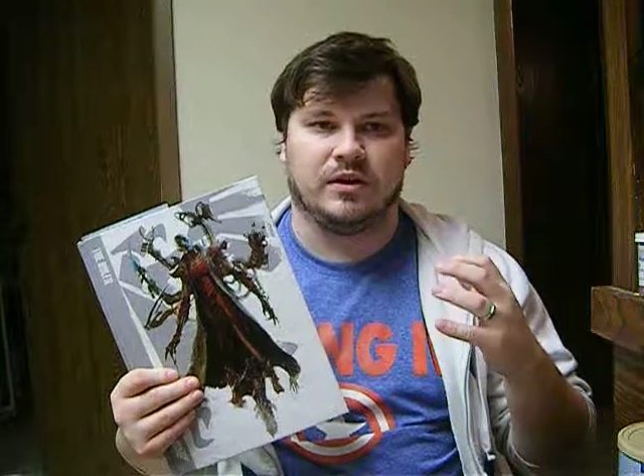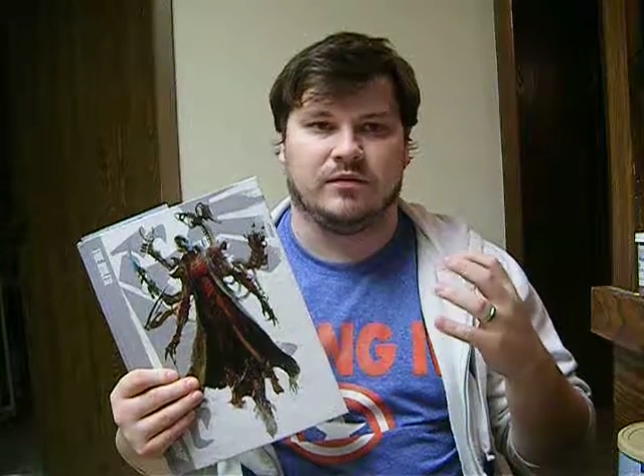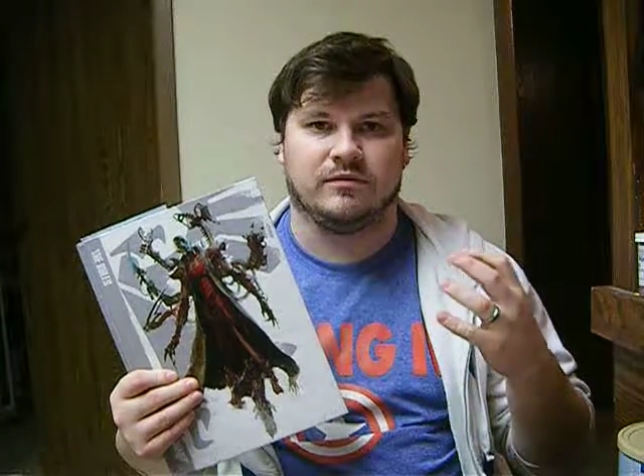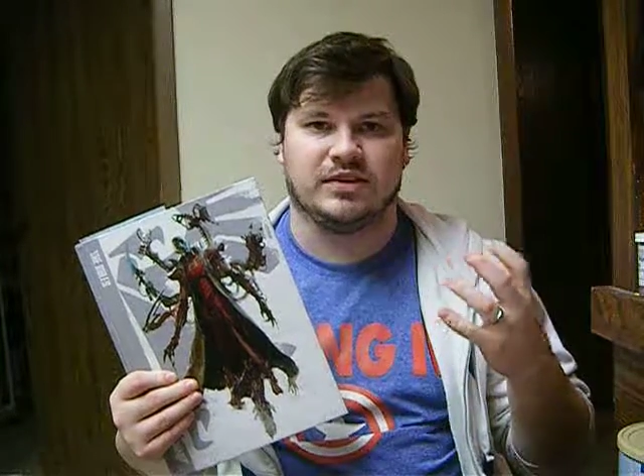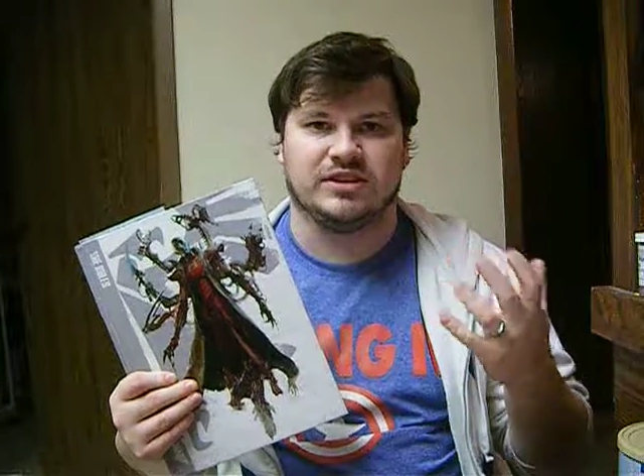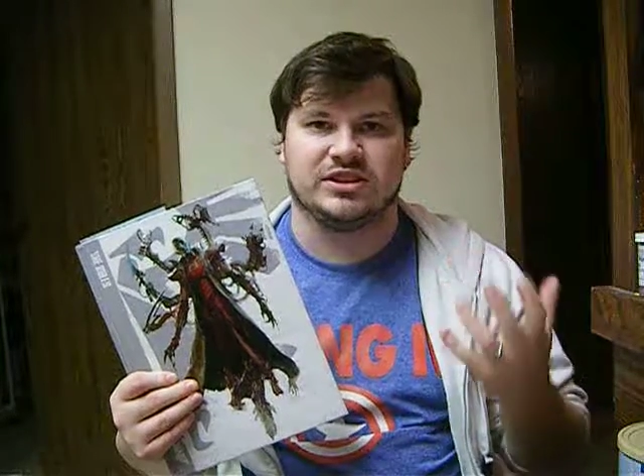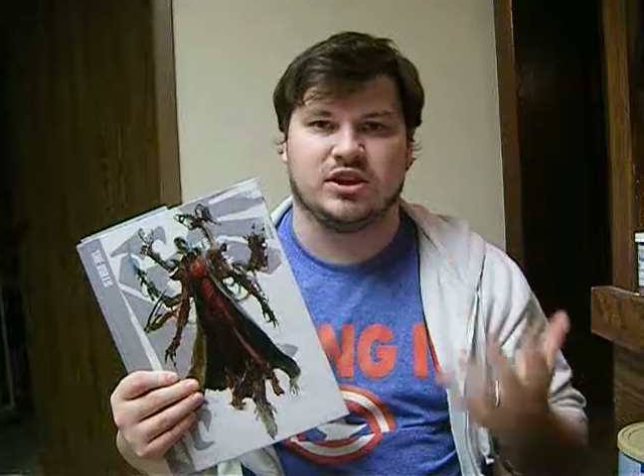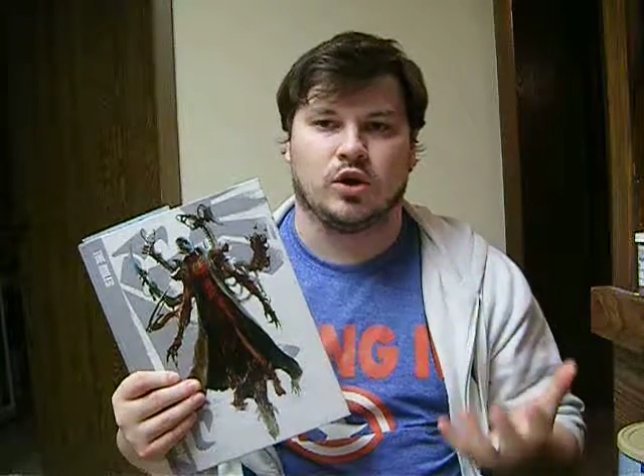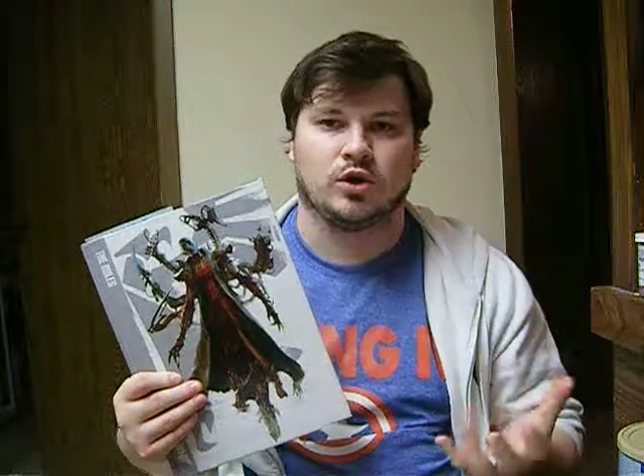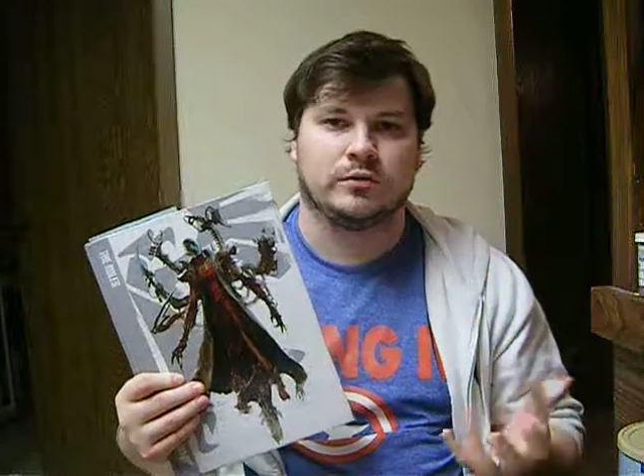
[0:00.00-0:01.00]
you know,
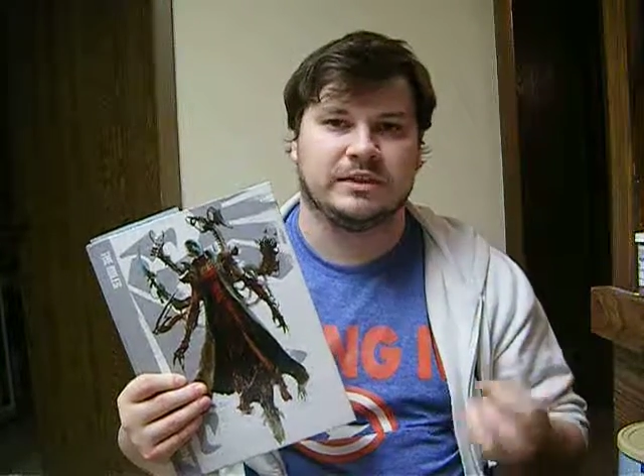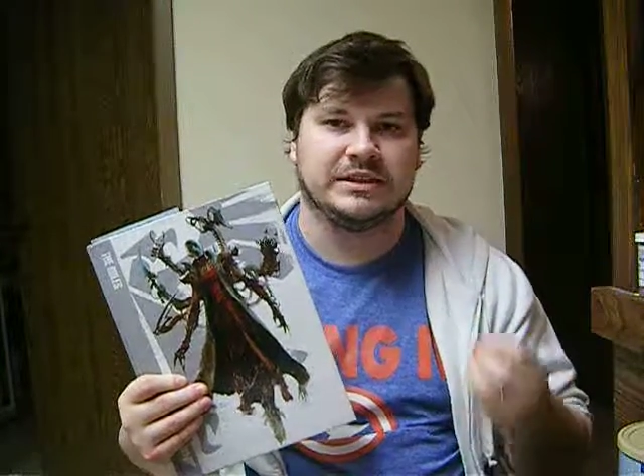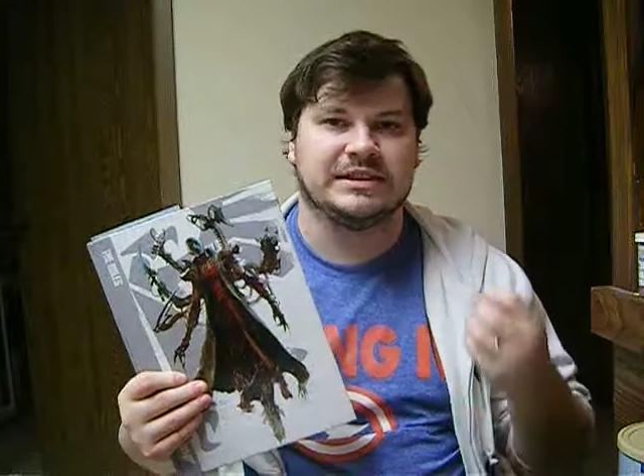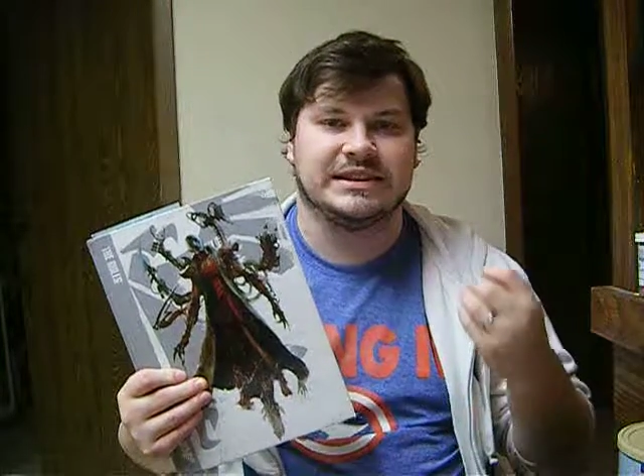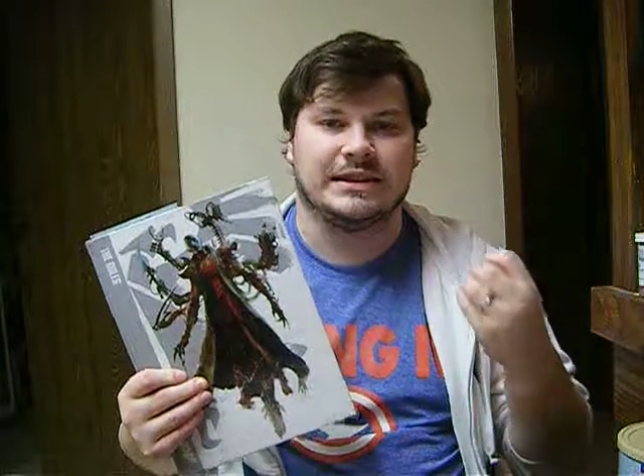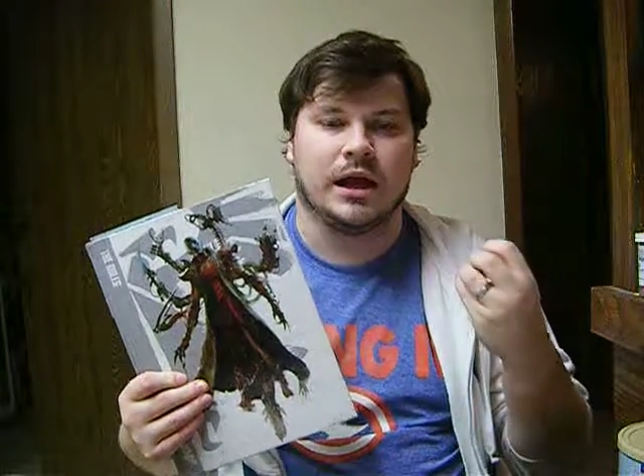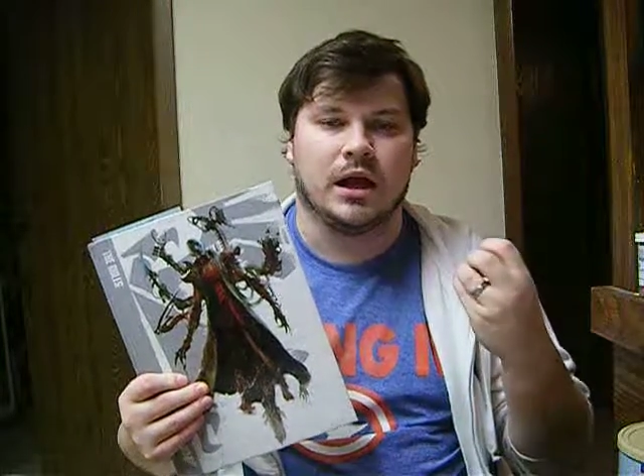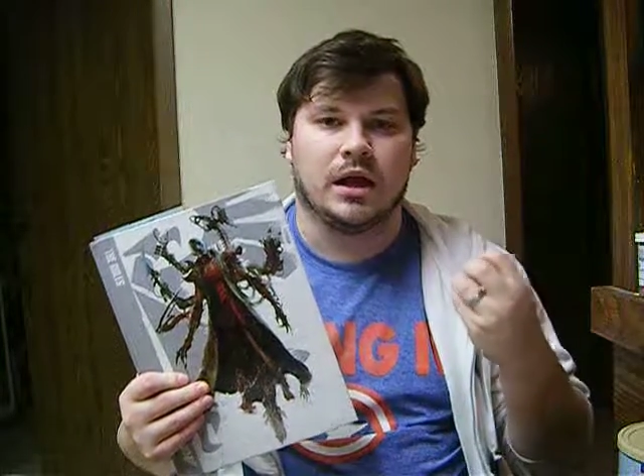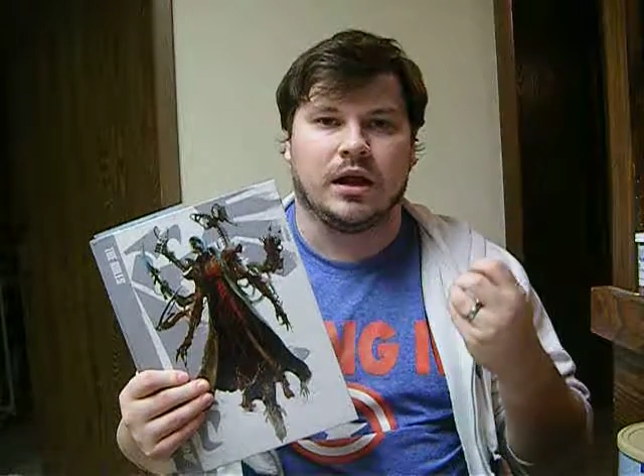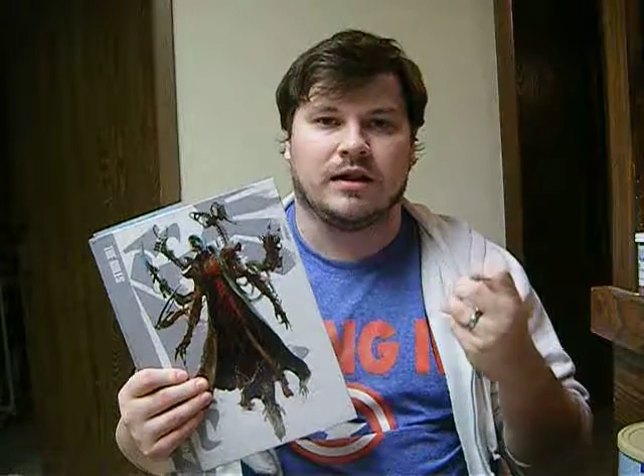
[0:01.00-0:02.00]
various armies and
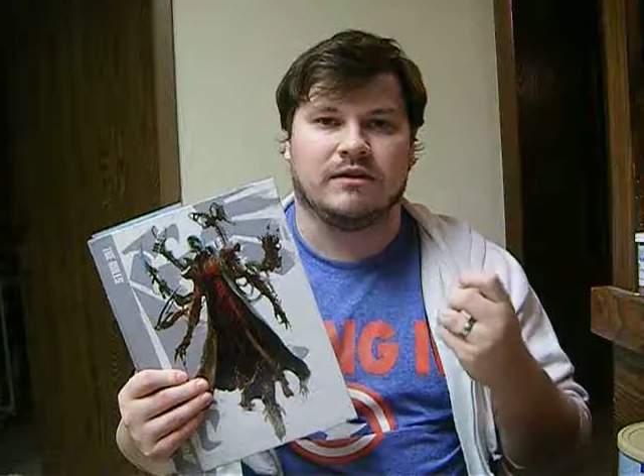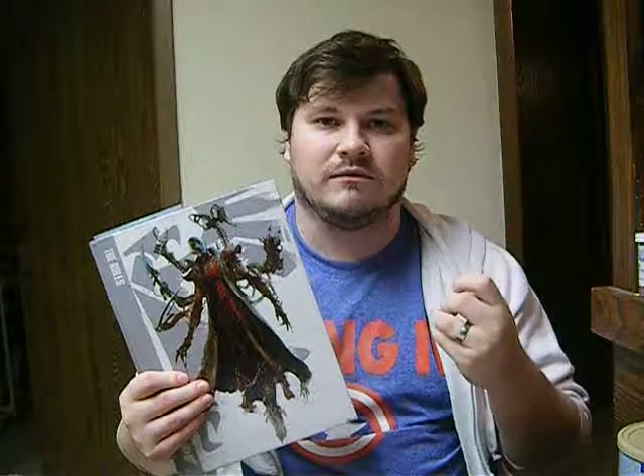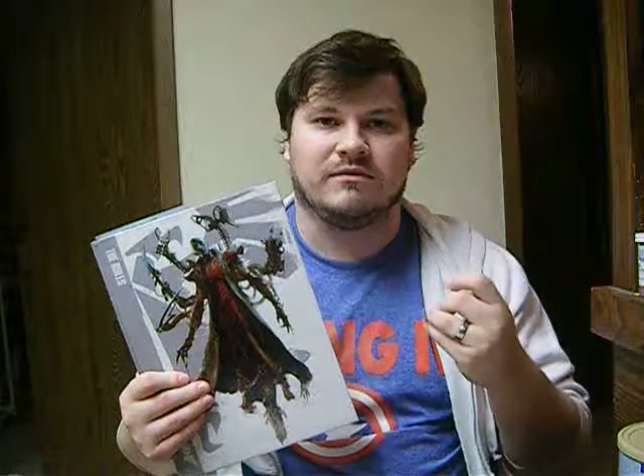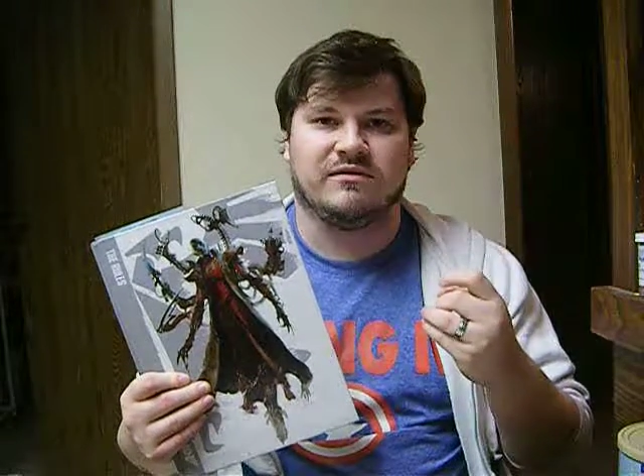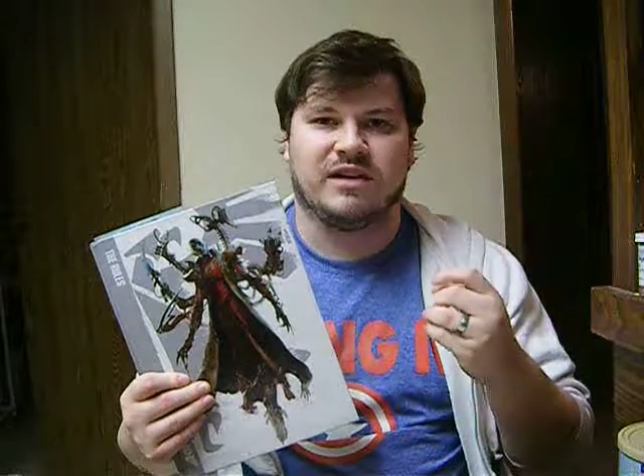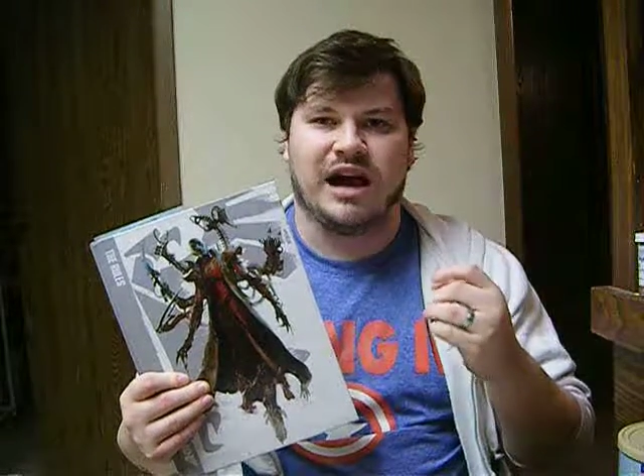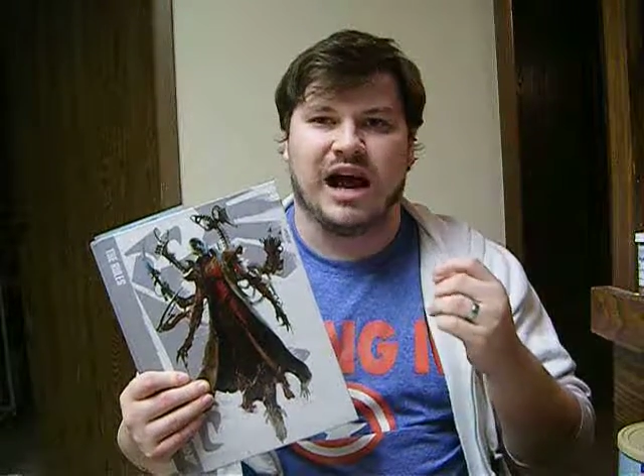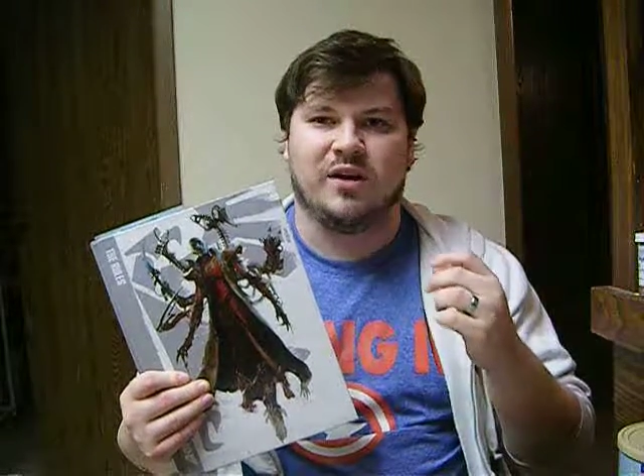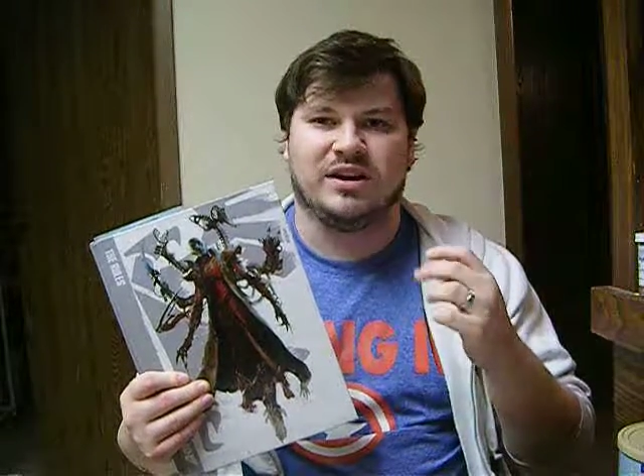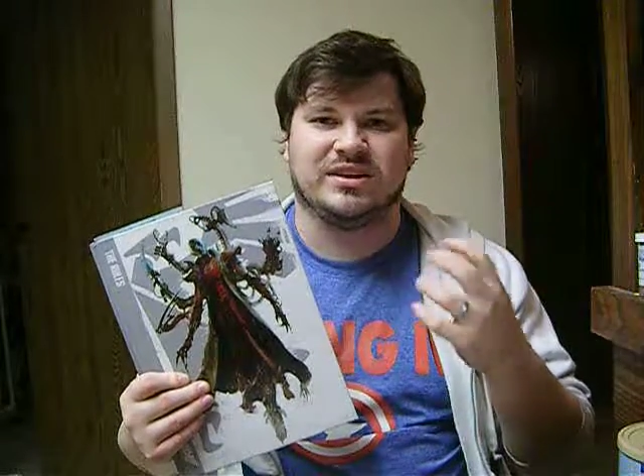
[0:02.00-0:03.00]

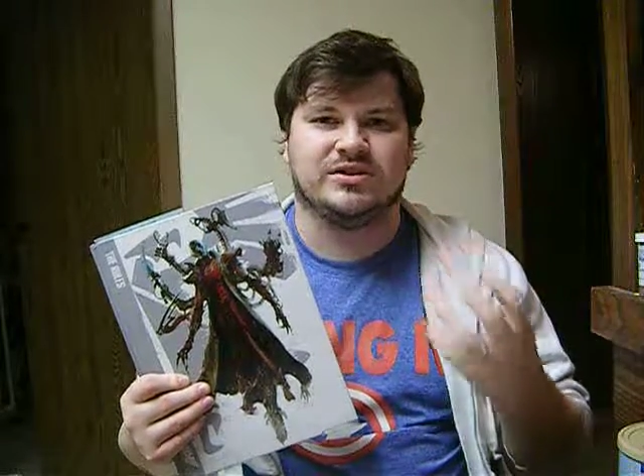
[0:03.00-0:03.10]
how